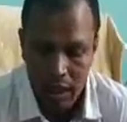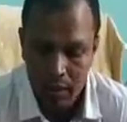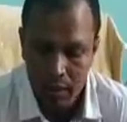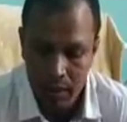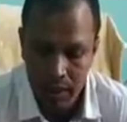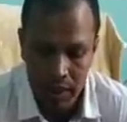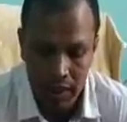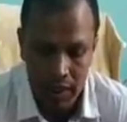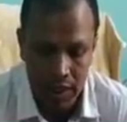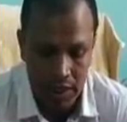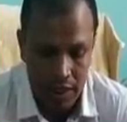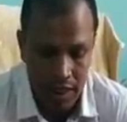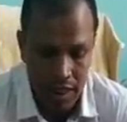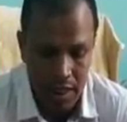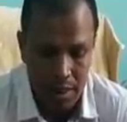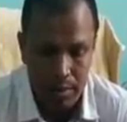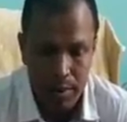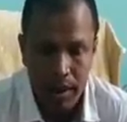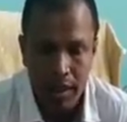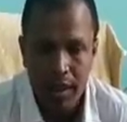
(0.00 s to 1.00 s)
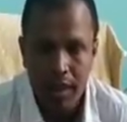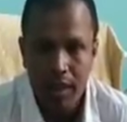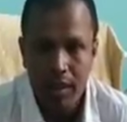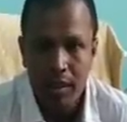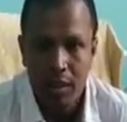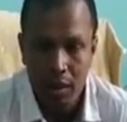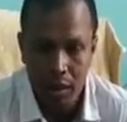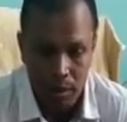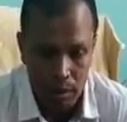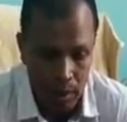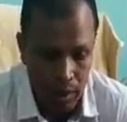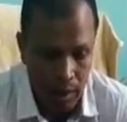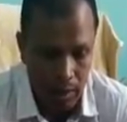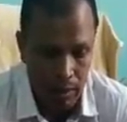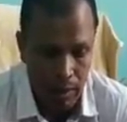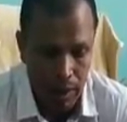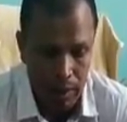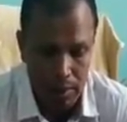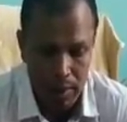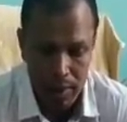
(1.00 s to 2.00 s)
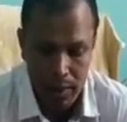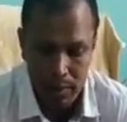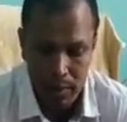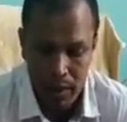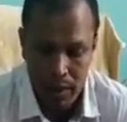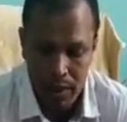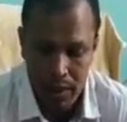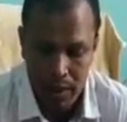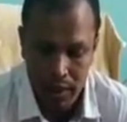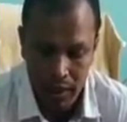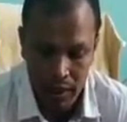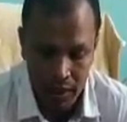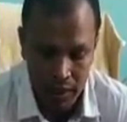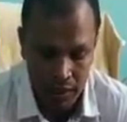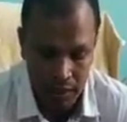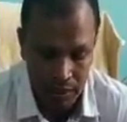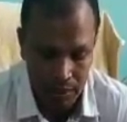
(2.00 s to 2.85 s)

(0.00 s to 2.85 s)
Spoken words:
will be discussed by your vice principal, sir.